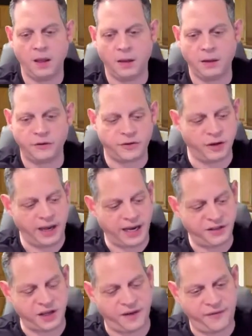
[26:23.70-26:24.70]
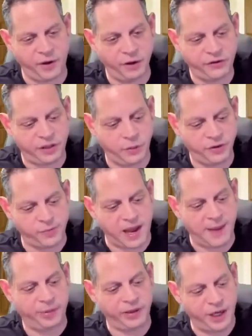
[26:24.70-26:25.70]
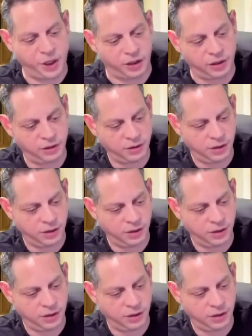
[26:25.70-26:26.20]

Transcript: So like I said, folks, it was my pleasure